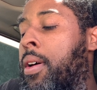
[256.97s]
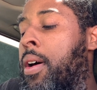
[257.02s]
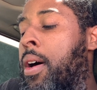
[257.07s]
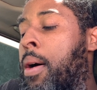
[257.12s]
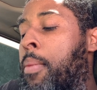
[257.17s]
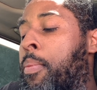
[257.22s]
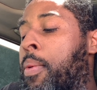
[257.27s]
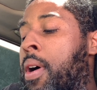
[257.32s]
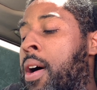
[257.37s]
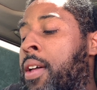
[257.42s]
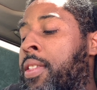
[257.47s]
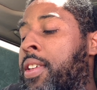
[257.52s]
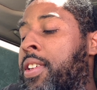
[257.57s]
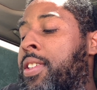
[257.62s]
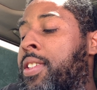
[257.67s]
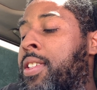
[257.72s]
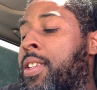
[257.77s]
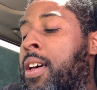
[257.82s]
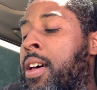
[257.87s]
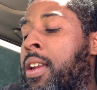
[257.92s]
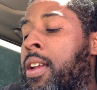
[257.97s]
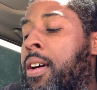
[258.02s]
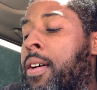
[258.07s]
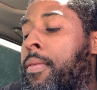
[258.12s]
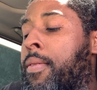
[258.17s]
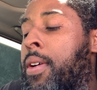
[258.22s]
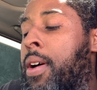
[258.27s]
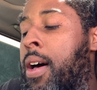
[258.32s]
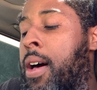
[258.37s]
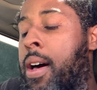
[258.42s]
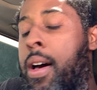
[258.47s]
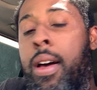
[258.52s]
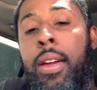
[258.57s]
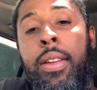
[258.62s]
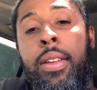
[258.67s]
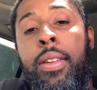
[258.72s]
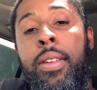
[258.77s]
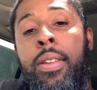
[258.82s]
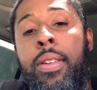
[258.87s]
upon the Son of God,